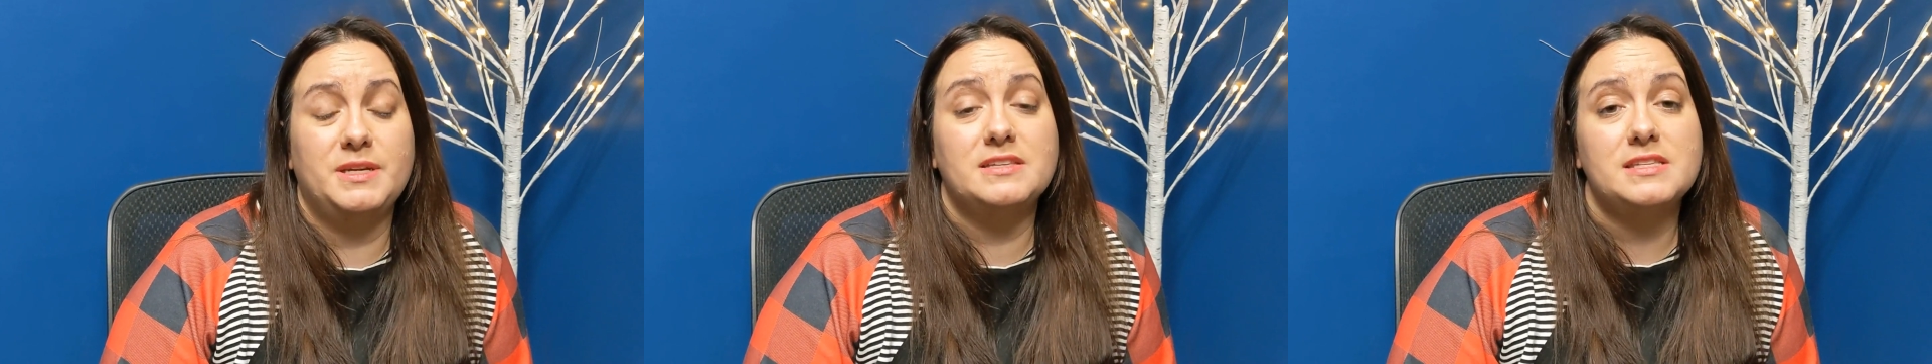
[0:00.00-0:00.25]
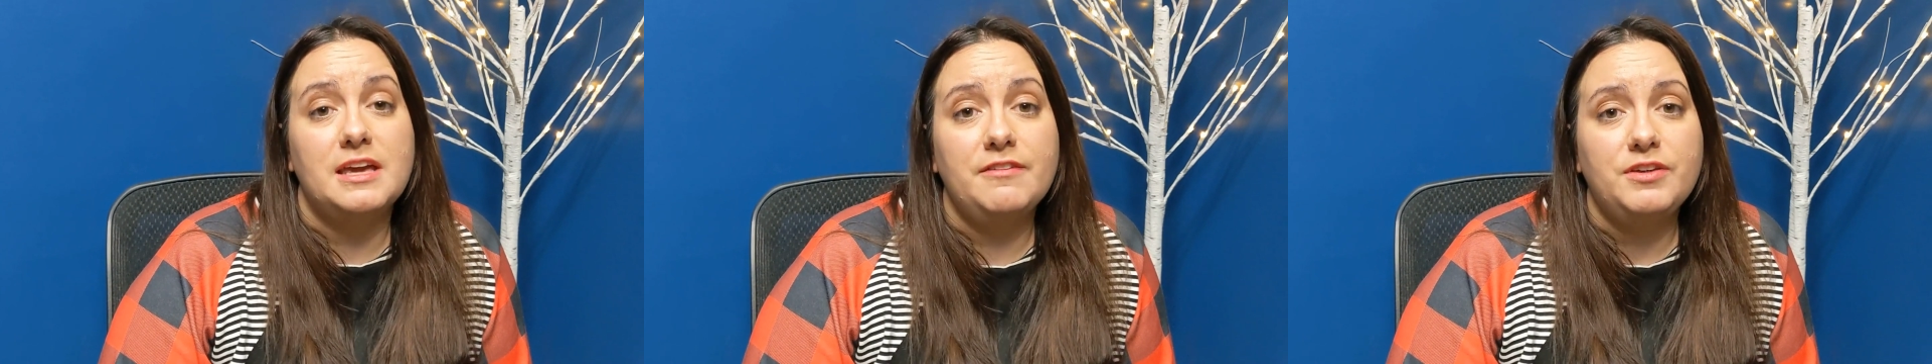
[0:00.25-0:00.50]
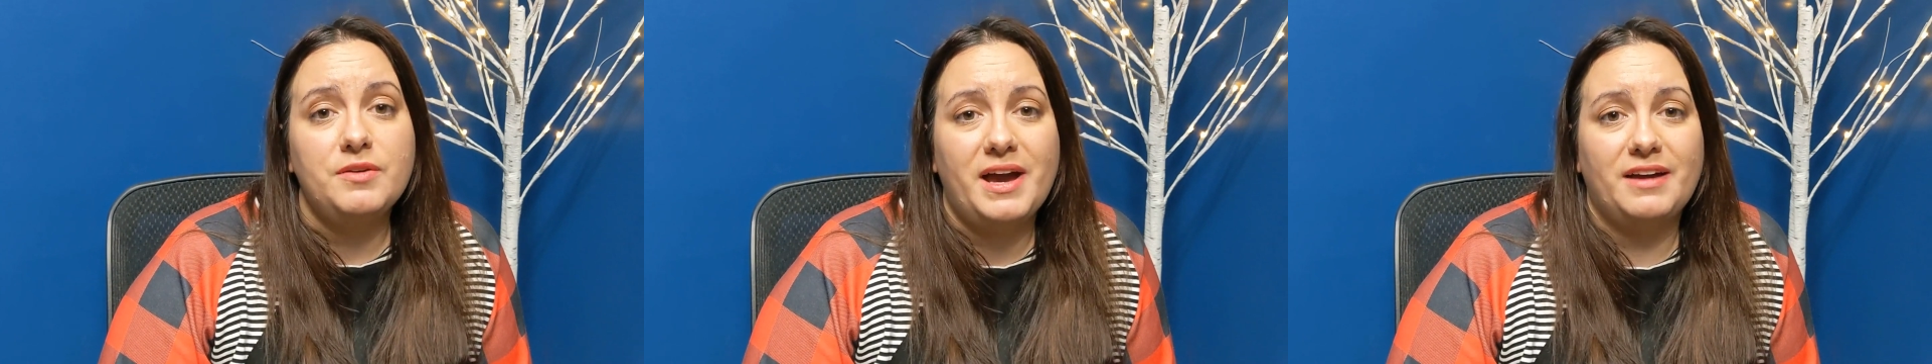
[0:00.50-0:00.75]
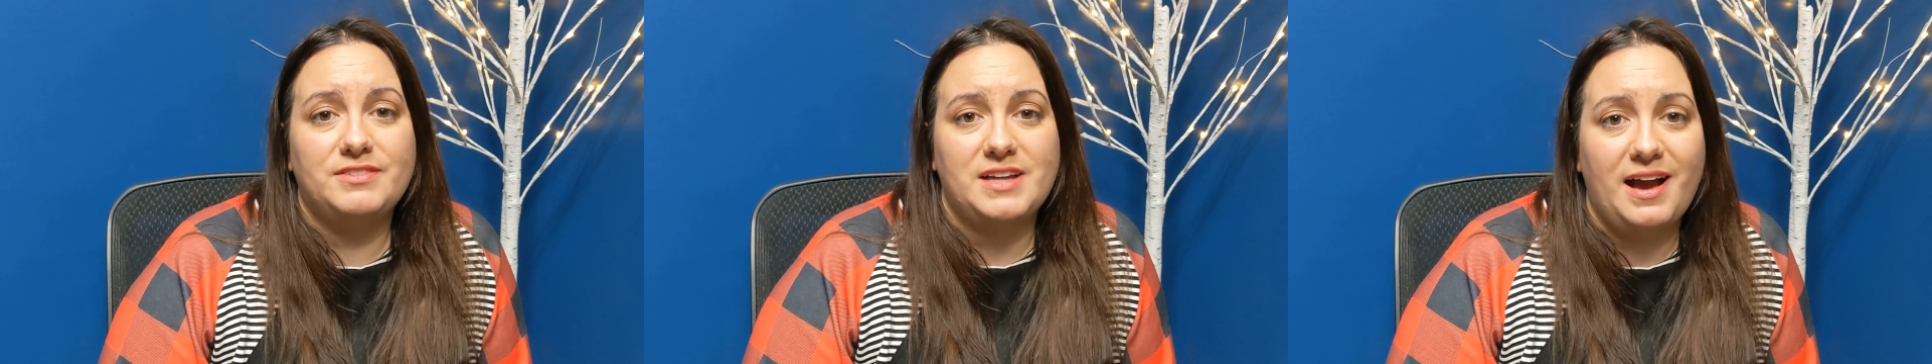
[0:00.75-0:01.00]
because if you
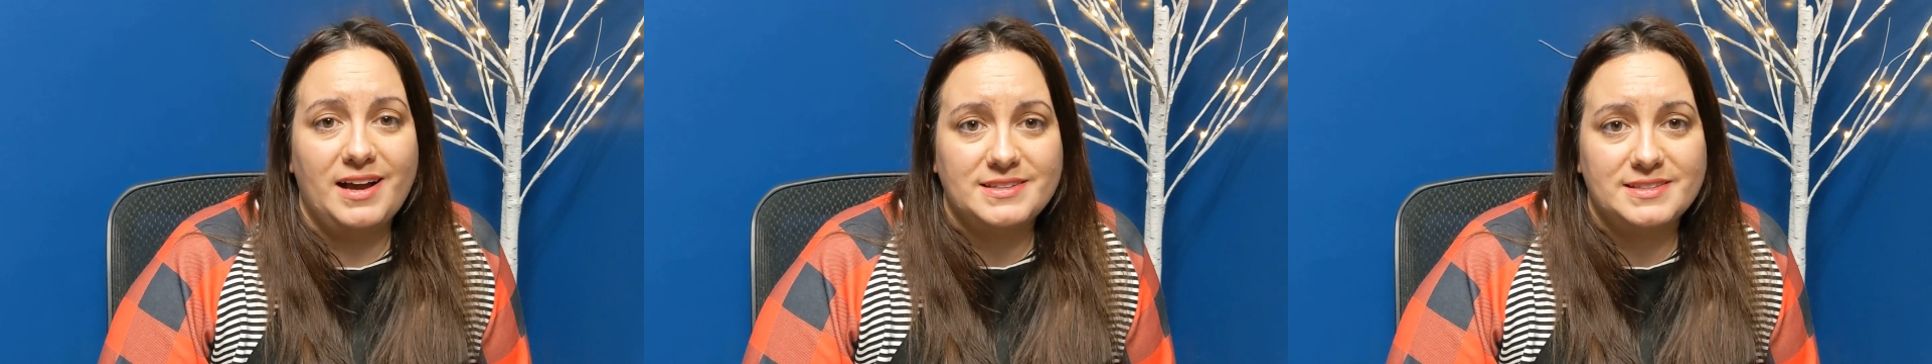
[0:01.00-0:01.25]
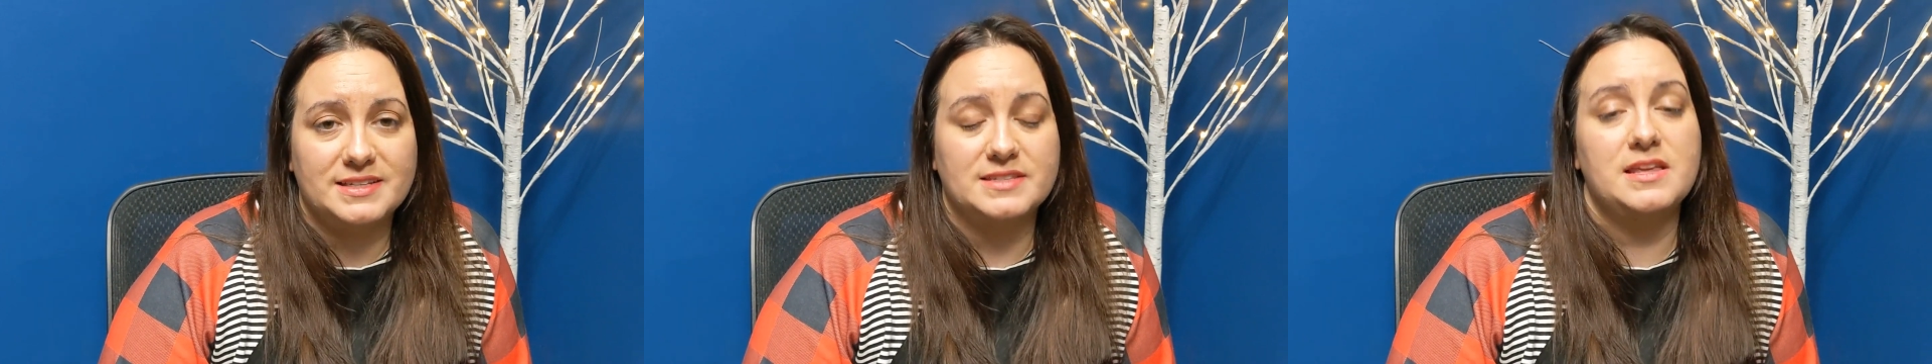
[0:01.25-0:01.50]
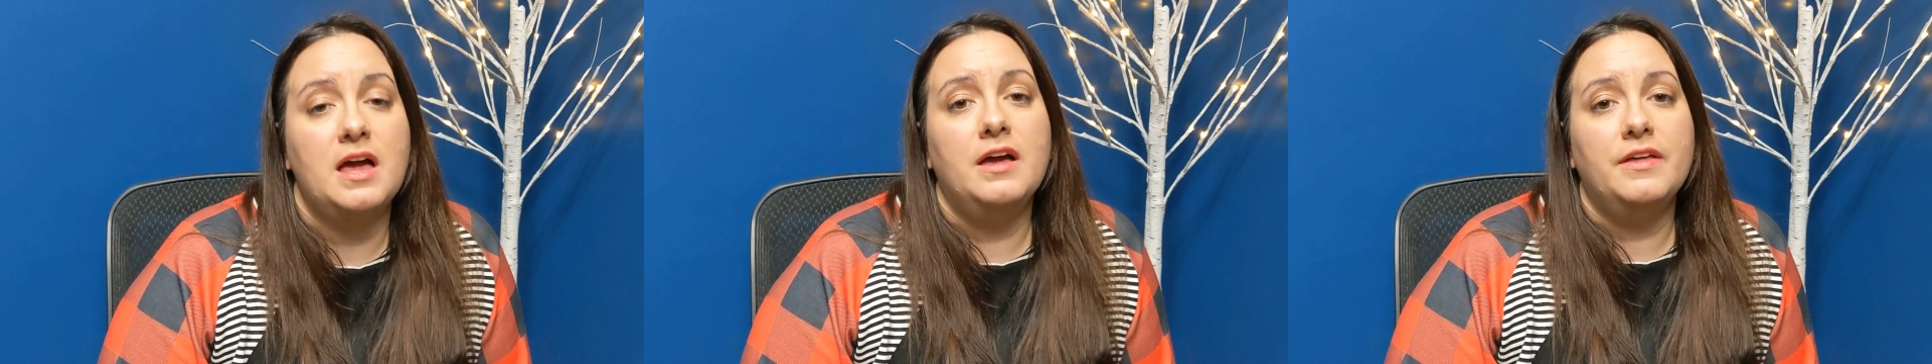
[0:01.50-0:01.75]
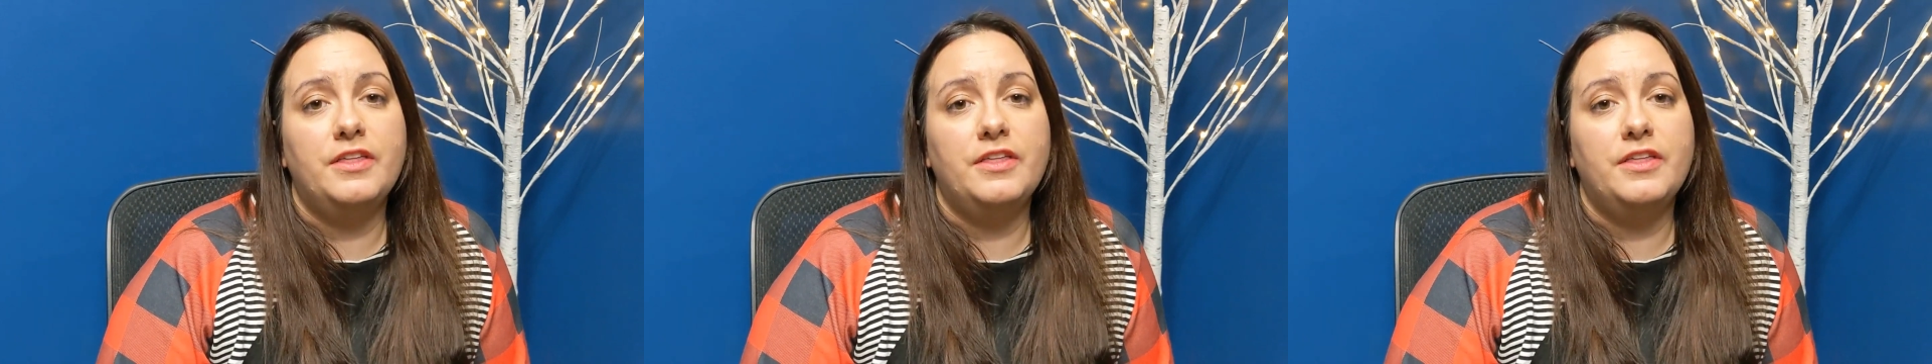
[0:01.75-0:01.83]
have toxins